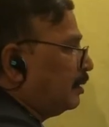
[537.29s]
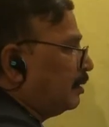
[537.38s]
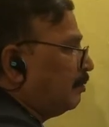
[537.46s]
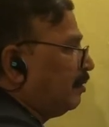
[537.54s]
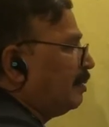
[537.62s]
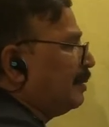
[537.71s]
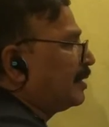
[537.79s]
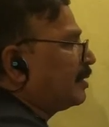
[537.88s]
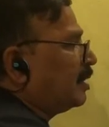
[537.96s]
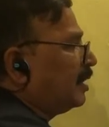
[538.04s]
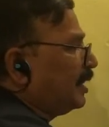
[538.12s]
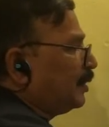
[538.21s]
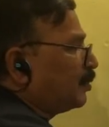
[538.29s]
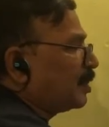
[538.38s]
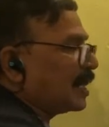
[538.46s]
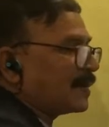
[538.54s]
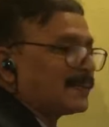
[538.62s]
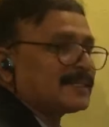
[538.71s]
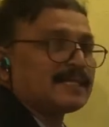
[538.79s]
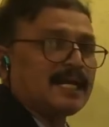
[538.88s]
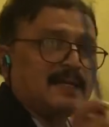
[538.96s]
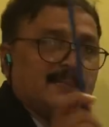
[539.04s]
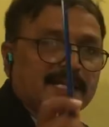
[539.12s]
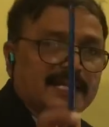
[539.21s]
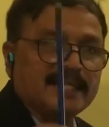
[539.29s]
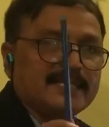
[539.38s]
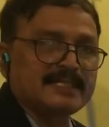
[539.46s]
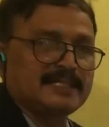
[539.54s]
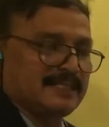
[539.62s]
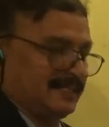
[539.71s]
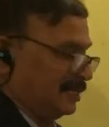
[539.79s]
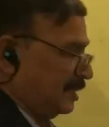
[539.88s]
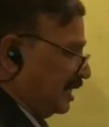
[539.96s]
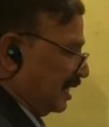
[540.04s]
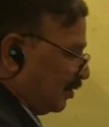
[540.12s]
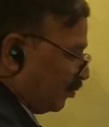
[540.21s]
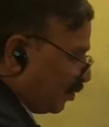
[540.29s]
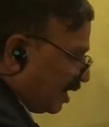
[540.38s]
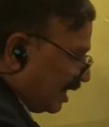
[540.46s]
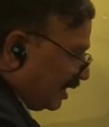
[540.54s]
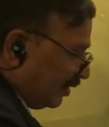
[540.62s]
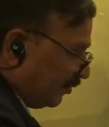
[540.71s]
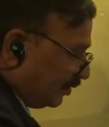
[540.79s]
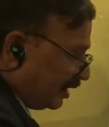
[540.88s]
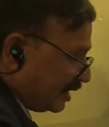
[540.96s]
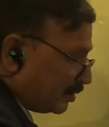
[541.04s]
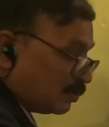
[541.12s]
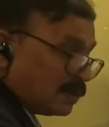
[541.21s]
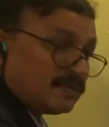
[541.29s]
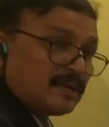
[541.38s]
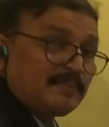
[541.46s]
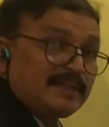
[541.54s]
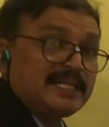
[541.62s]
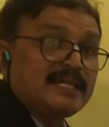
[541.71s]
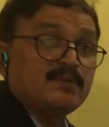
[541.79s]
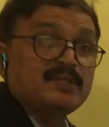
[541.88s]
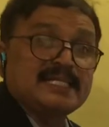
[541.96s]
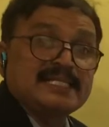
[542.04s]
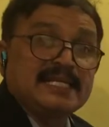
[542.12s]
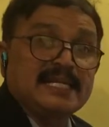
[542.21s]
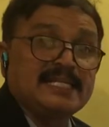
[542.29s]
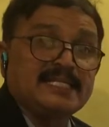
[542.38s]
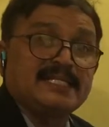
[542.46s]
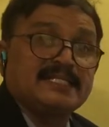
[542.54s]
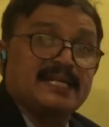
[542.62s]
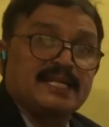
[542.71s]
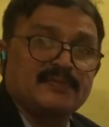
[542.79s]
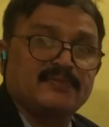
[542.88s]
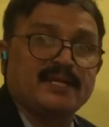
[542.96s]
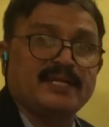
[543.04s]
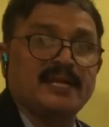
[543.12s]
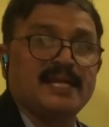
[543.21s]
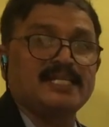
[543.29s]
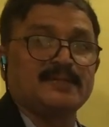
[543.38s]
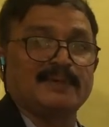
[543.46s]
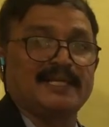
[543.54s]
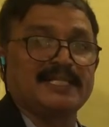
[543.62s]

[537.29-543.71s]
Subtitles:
will be turned into corpus albicans where if this ovum which is released is not fertilized by the